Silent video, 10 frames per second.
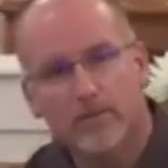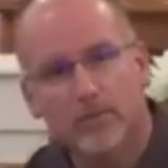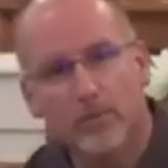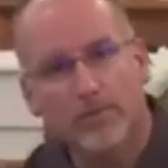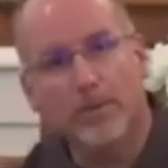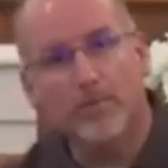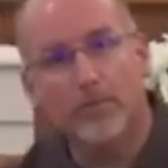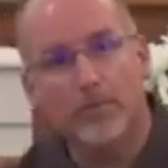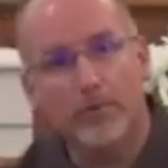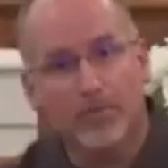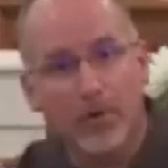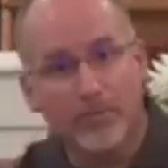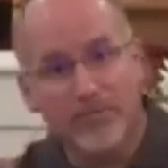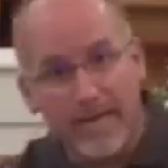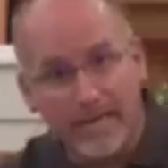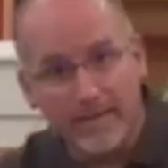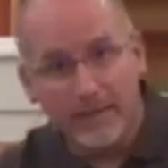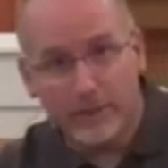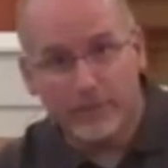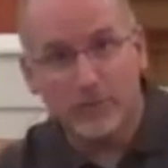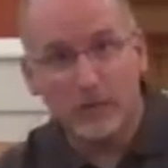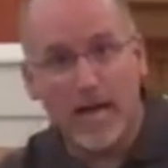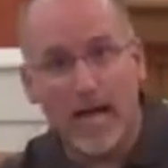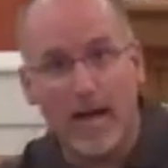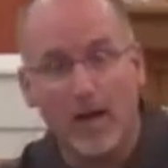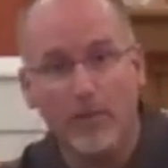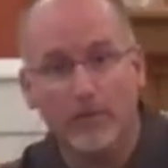remember the birth date of their child.